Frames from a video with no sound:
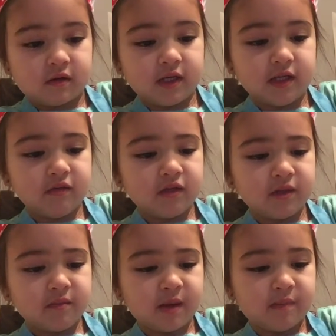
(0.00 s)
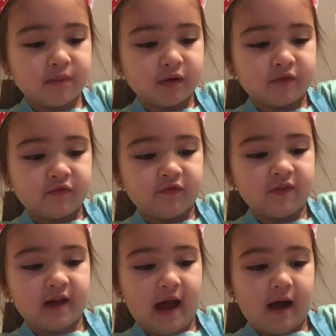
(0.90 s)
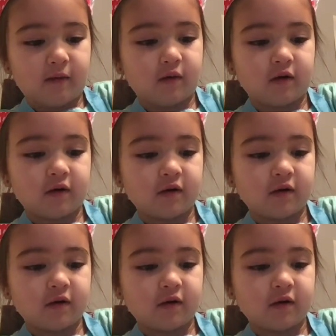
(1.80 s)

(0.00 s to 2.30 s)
Did you see me put flour?